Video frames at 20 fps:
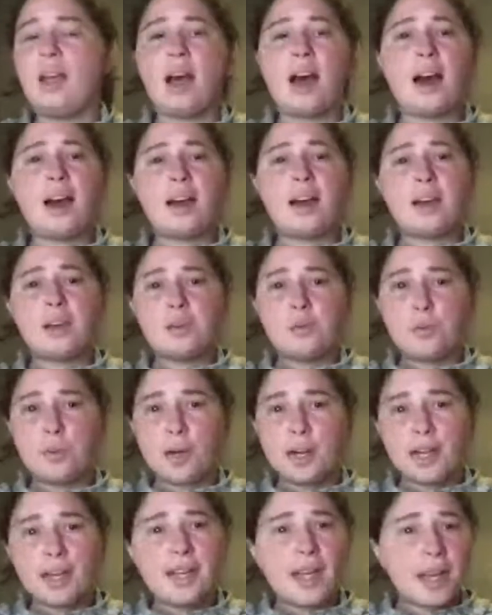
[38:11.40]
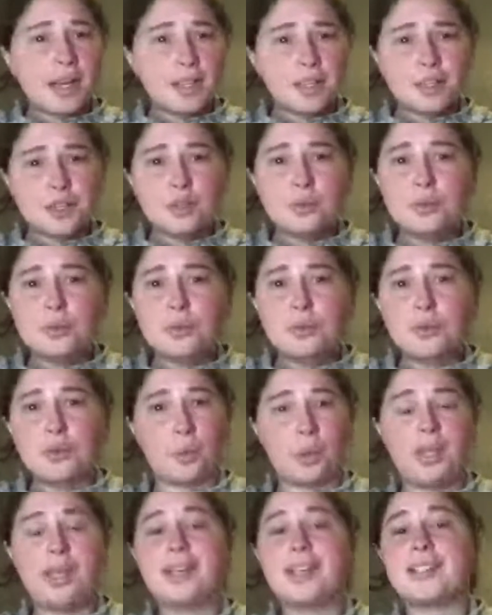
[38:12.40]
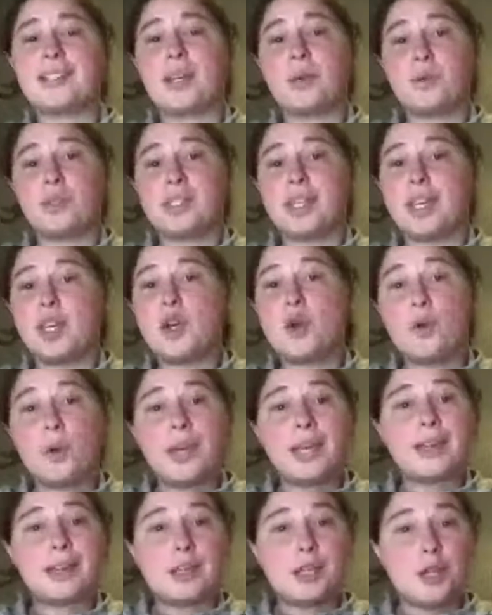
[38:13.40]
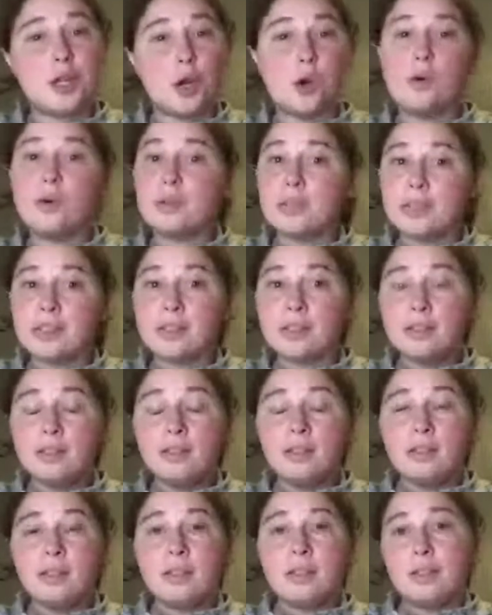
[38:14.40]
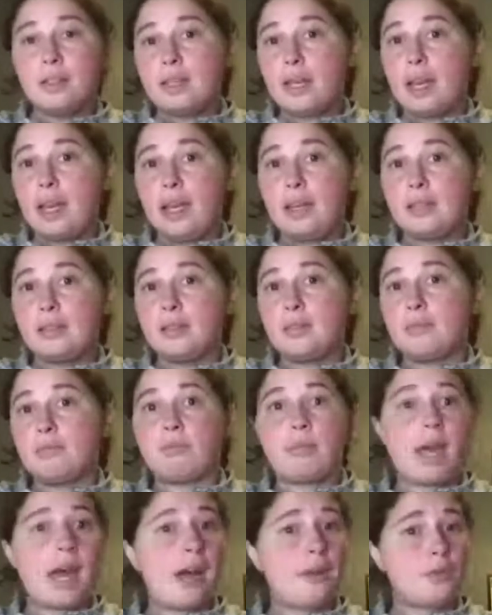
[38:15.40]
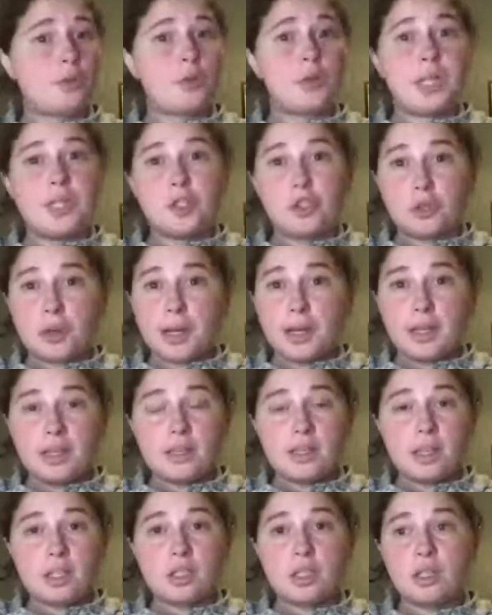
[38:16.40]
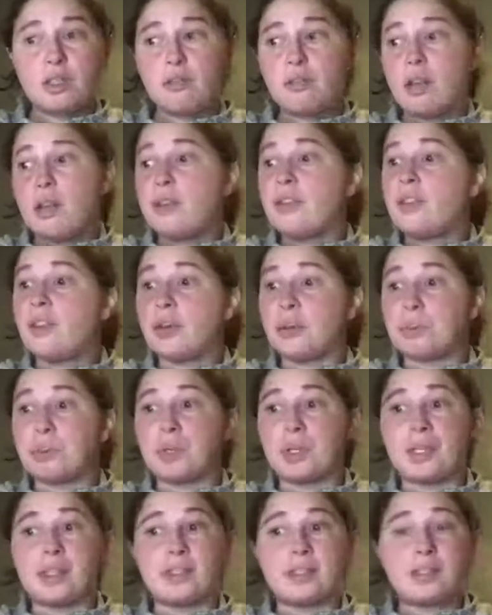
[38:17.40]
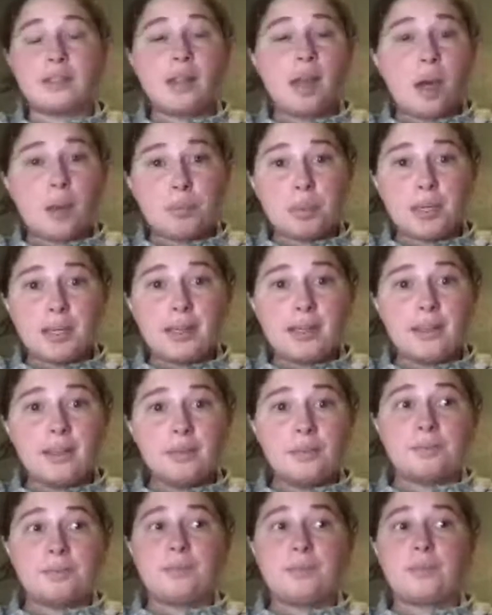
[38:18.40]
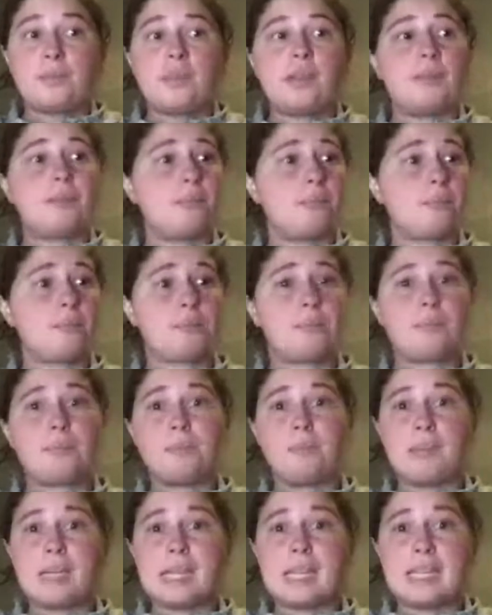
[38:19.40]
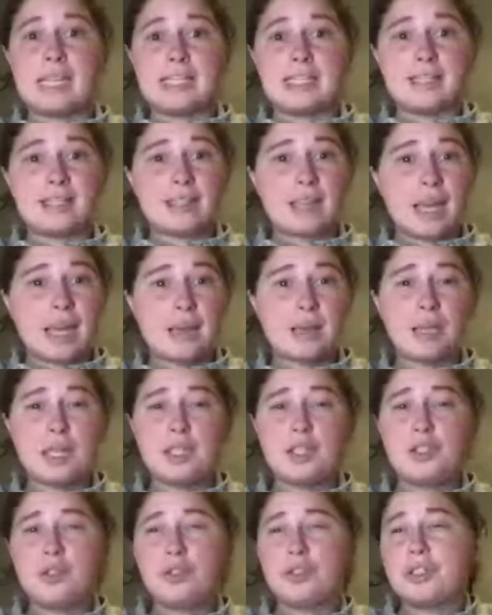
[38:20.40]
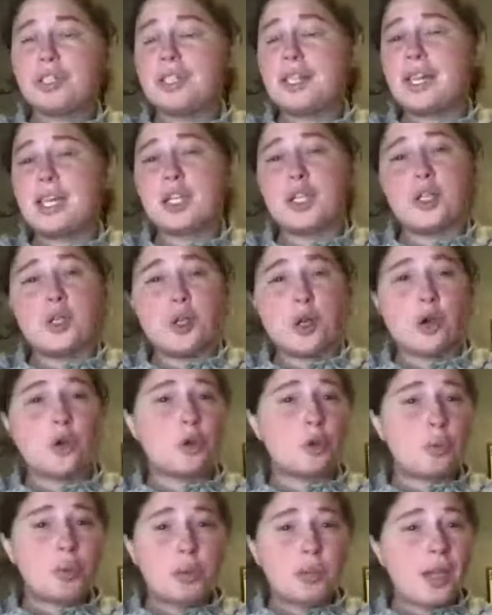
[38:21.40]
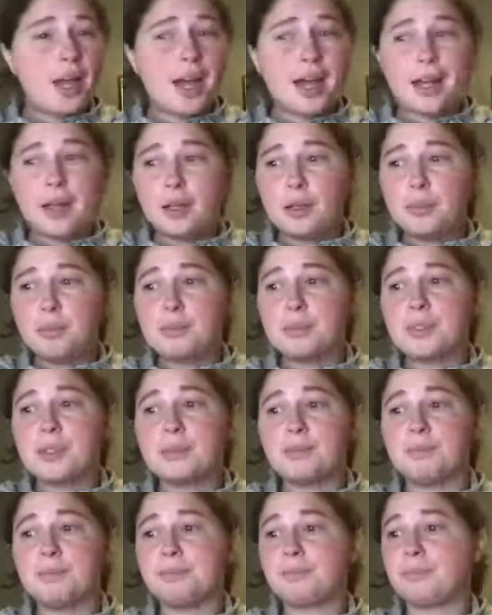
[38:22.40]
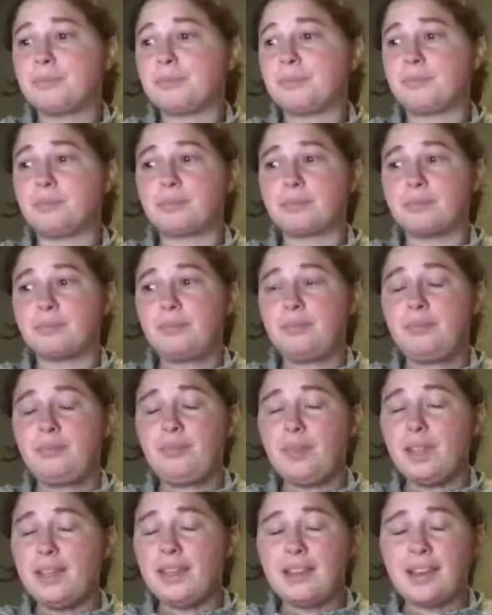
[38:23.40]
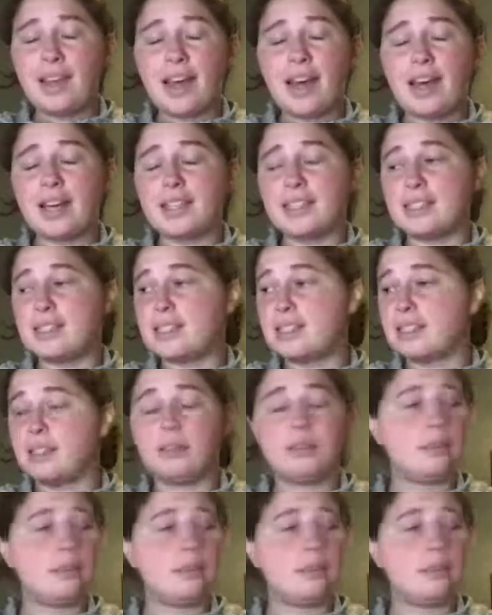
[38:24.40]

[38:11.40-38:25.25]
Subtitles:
What I kind of do throughout the week is I will take quick notes after each training session. They're pretty sloppy. It's usually notable items that,